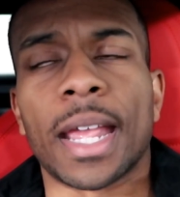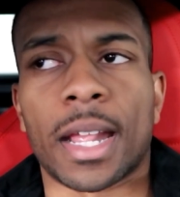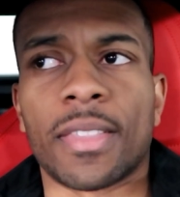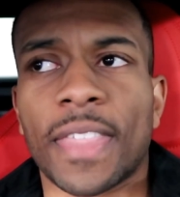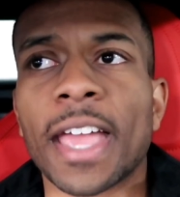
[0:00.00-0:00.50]

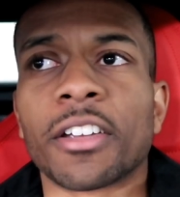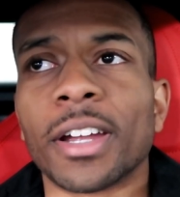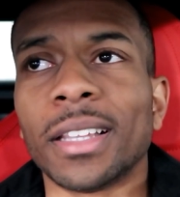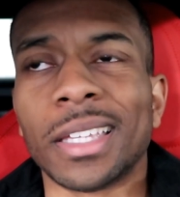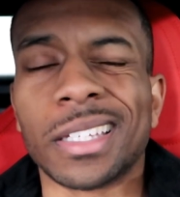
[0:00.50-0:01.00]
and that
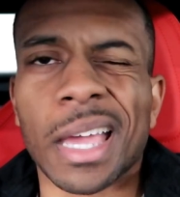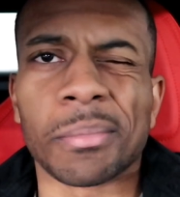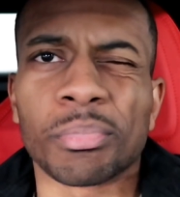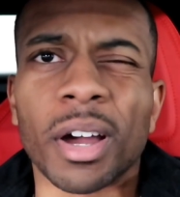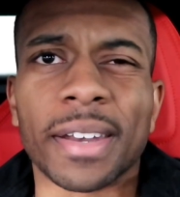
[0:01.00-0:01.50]

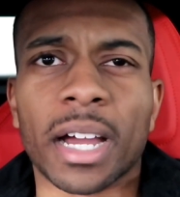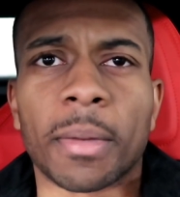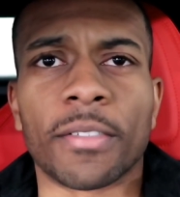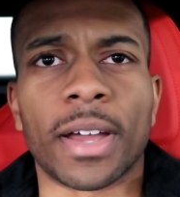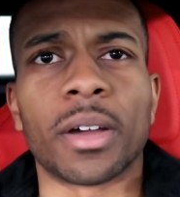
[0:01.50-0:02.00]
brought down
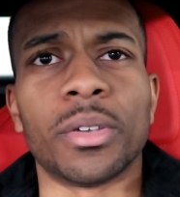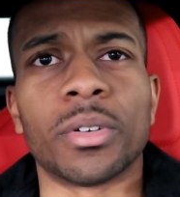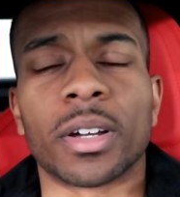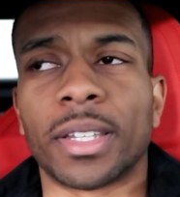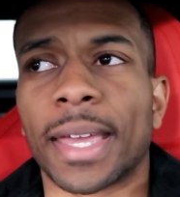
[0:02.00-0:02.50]
my
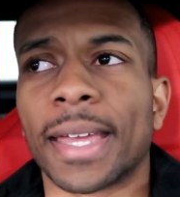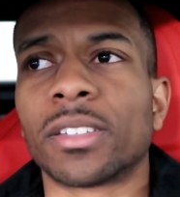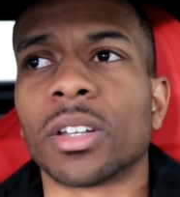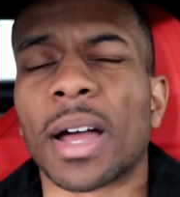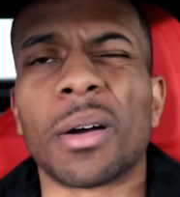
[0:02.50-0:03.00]
value on that.
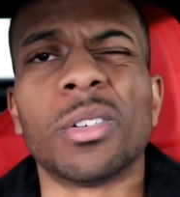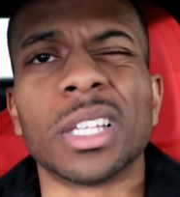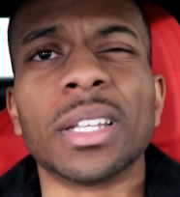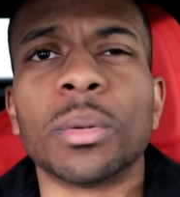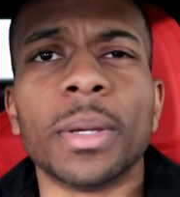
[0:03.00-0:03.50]
So I was
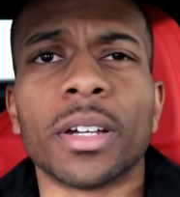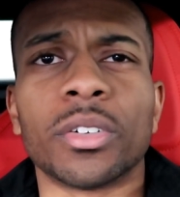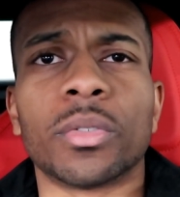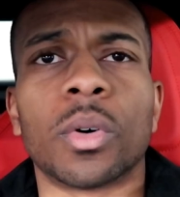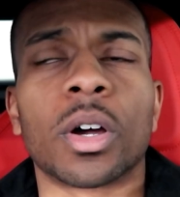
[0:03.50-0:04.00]
a little bit
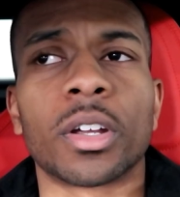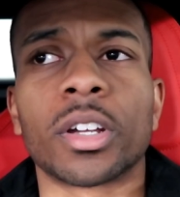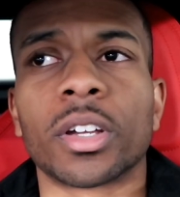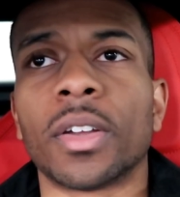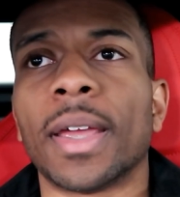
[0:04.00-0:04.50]

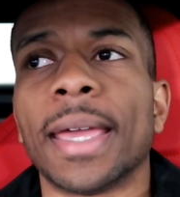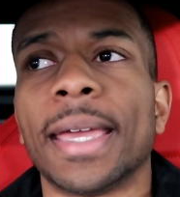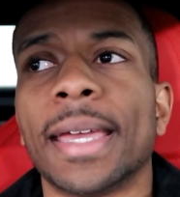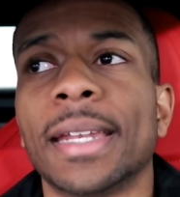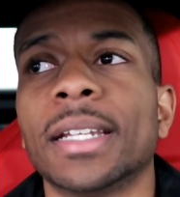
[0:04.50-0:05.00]
underwater,
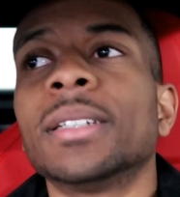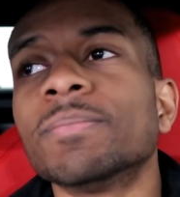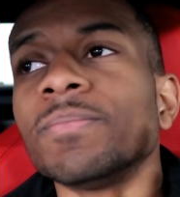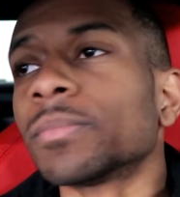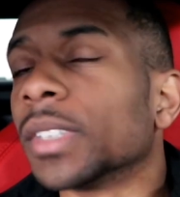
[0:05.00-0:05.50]
and
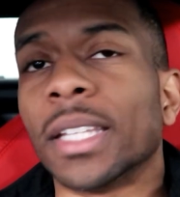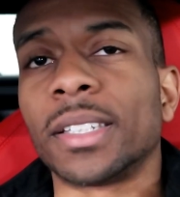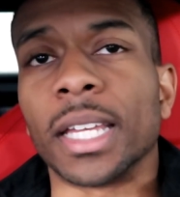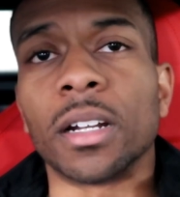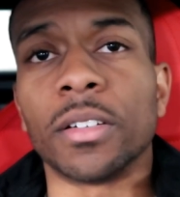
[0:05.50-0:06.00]

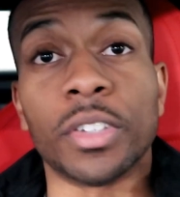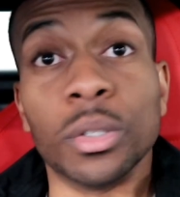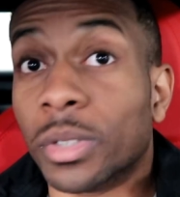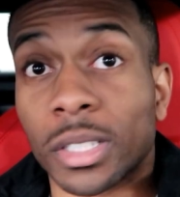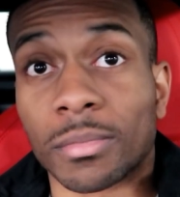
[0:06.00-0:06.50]
instead of
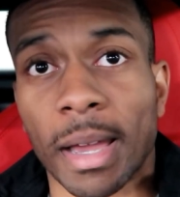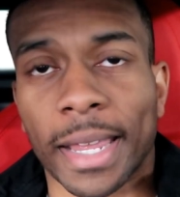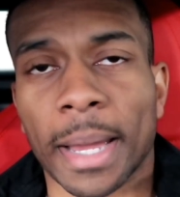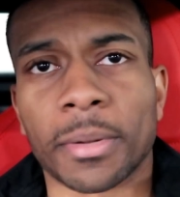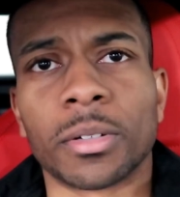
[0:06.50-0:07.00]
using my
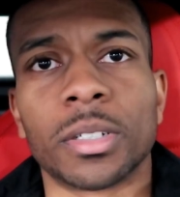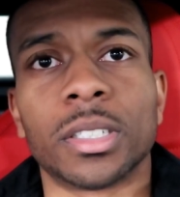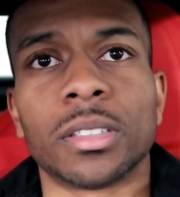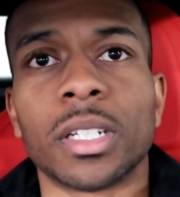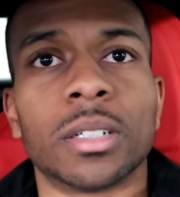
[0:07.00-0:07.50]
capital
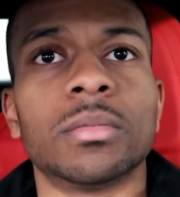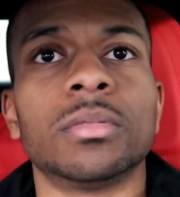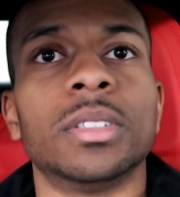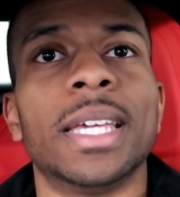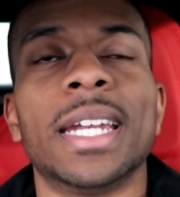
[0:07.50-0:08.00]
to, you know,
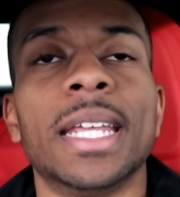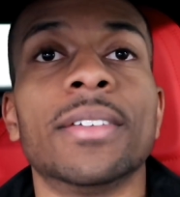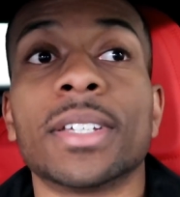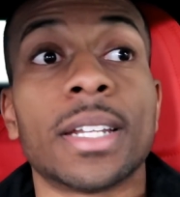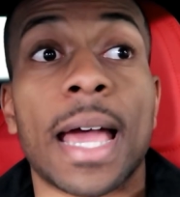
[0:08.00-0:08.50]
get it
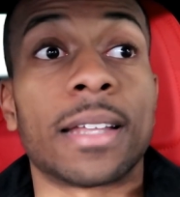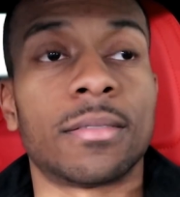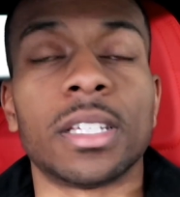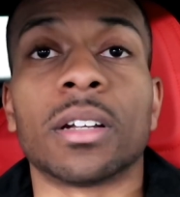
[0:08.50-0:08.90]
even, I